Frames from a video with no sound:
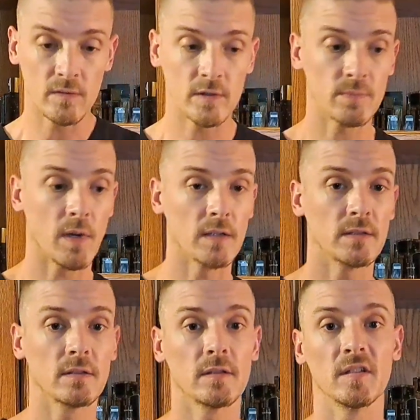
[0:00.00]

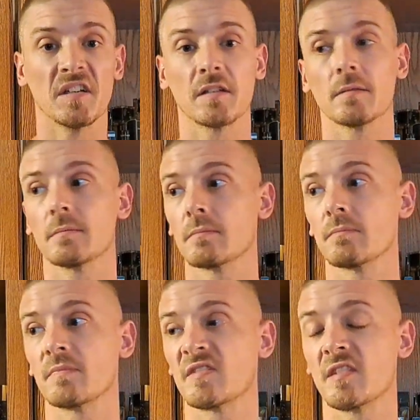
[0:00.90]
Spice, thick,
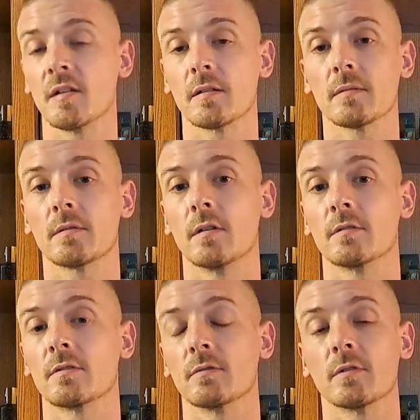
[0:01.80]

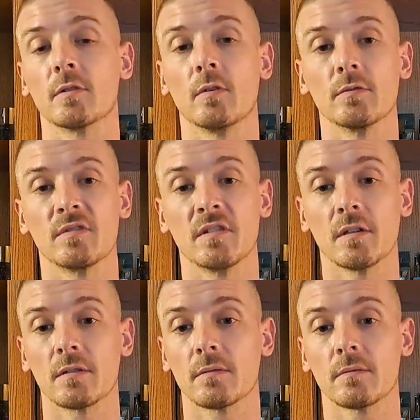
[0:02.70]
cuts through the cold,
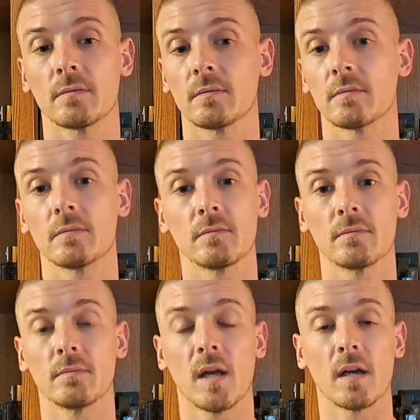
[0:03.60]
thick,
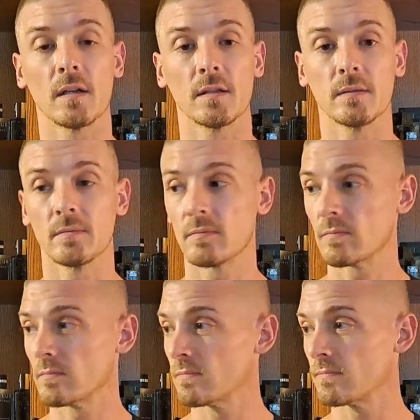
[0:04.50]
manly,
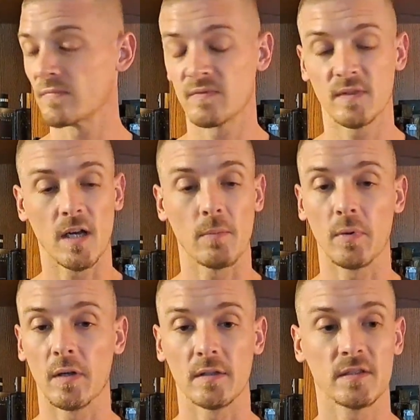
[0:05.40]

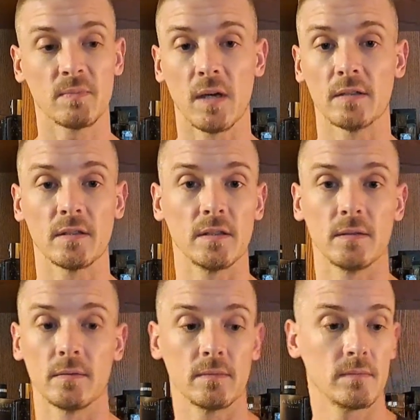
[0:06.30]
complex, spicy.